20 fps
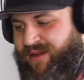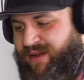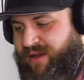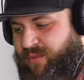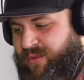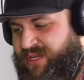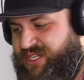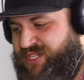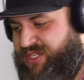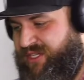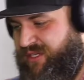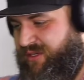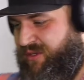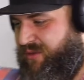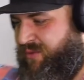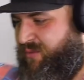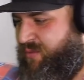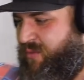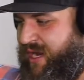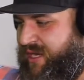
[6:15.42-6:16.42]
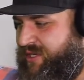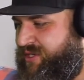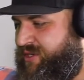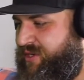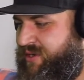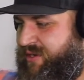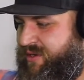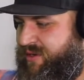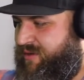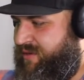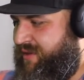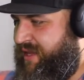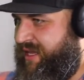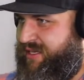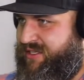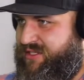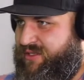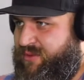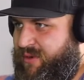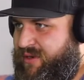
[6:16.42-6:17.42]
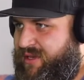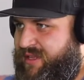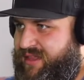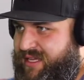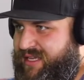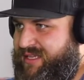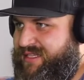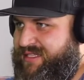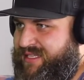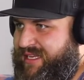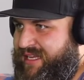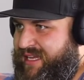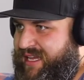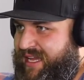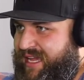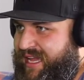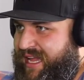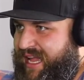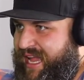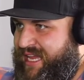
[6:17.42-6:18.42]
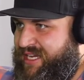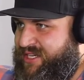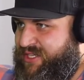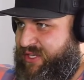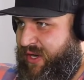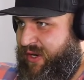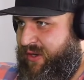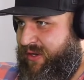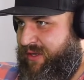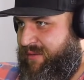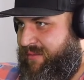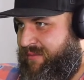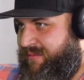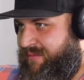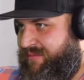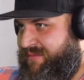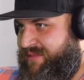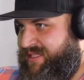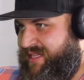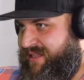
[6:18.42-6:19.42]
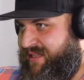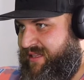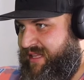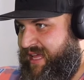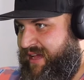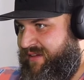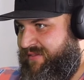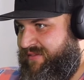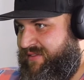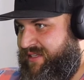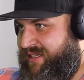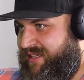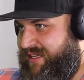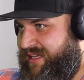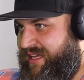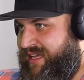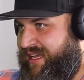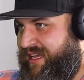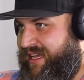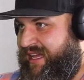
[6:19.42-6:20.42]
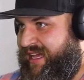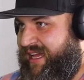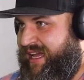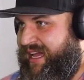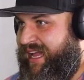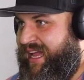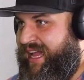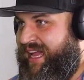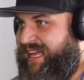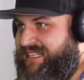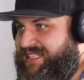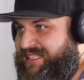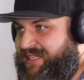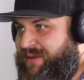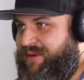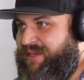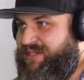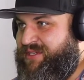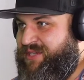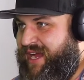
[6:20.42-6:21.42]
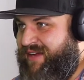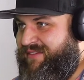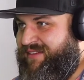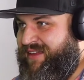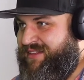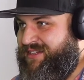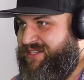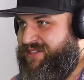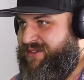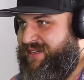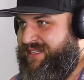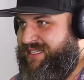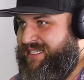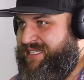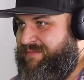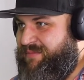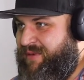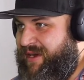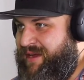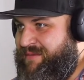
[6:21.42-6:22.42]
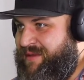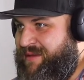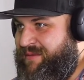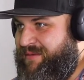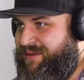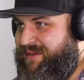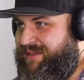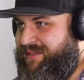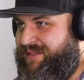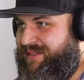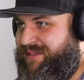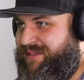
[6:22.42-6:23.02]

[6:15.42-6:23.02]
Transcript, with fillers: windshield washer, like squirty things, and turn them to the left. Oh, and then so just... we drive down the street and spray people.